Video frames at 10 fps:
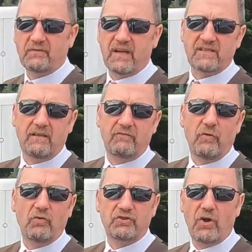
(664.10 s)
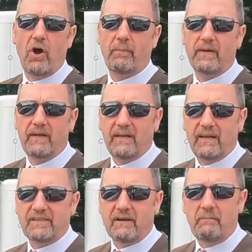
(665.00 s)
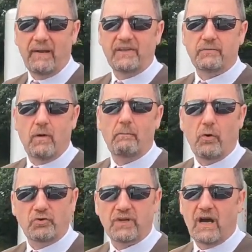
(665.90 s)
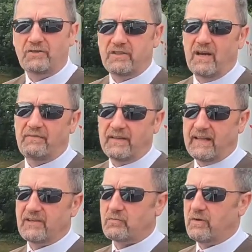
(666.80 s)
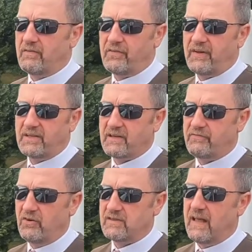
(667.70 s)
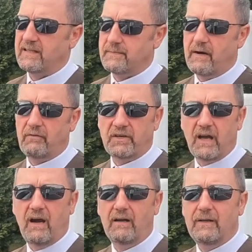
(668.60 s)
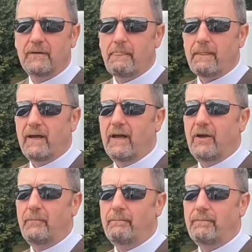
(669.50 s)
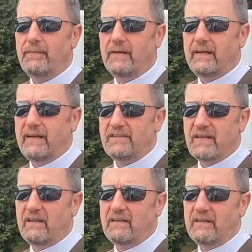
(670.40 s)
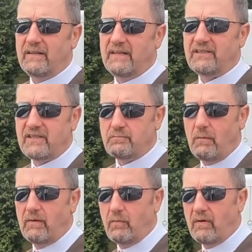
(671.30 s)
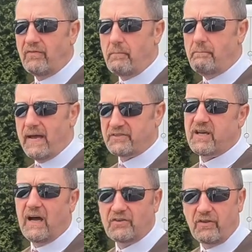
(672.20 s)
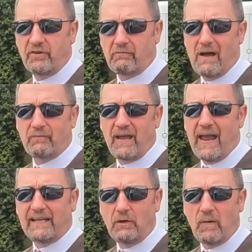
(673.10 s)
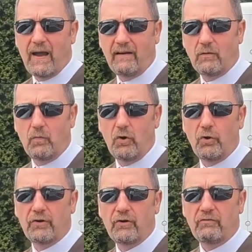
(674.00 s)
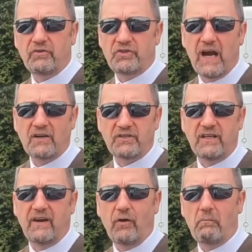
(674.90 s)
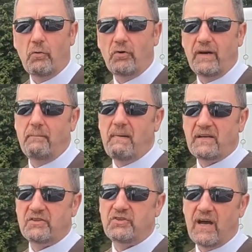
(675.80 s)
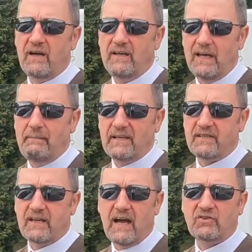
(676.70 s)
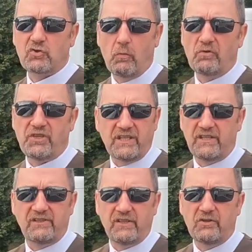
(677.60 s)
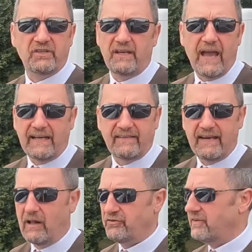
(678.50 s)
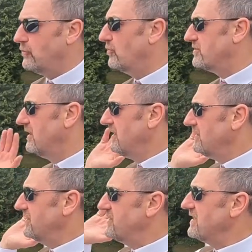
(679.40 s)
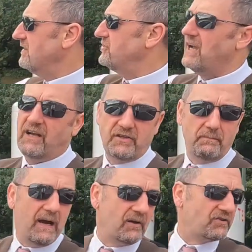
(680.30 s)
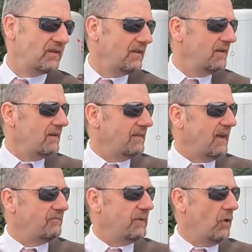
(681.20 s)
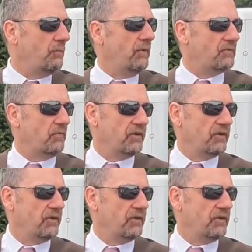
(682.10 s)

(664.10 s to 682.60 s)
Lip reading: Tesla, full stop, is their ability to onboard charging, and I think that's one of the things I first liked about the car, is that this is probably one of the best cars on the ground anywhere in the world for charging and onboarding. It makes the car so much easier to use than anything else. And of course, the Tesla charging banks that have been opened up to other